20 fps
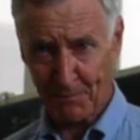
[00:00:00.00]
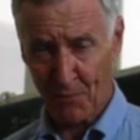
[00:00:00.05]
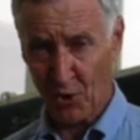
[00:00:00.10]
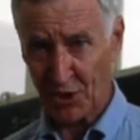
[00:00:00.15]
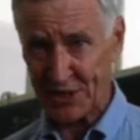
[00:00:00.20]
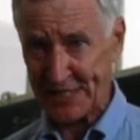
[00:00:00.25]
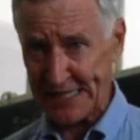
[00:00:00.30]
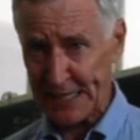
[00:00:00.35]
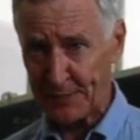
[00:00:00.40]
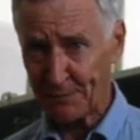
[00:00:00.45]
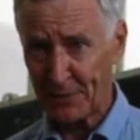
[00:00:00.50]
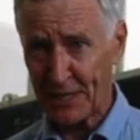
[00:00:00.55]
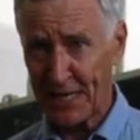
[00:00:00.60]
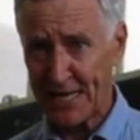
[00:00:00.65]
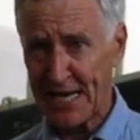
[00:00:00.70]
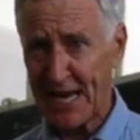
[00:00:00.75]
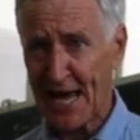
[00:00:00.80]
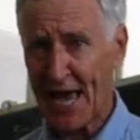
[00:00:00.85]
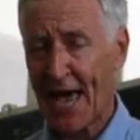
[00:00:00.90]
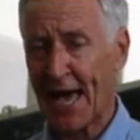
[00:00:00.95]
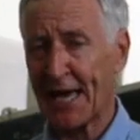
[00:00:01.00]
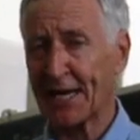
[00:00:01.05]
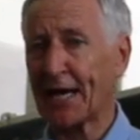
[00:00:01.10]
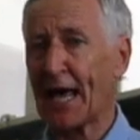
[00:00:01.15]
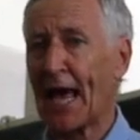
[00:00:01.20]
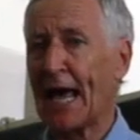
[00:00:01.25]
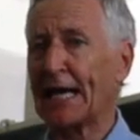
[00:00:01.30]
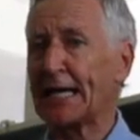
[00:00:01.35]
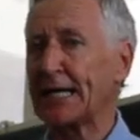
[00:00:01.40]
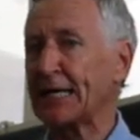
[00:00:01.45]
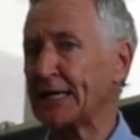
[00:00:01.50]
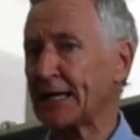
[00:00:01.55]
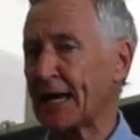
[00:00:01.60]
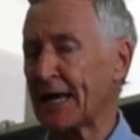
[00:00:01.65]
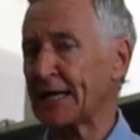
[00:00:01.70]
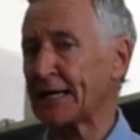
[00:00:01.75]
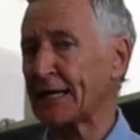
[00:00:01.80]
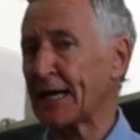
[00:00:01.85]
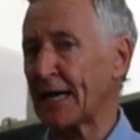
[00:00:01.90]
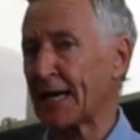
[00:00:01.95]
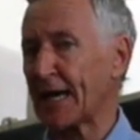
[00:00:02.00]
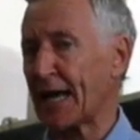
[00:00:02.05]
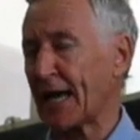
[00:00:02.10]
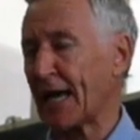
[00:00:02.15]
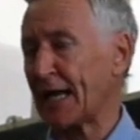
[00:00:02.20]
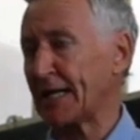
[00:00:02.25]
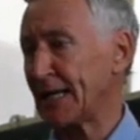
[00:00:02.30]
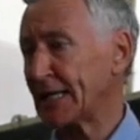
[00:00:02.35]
more deeply and a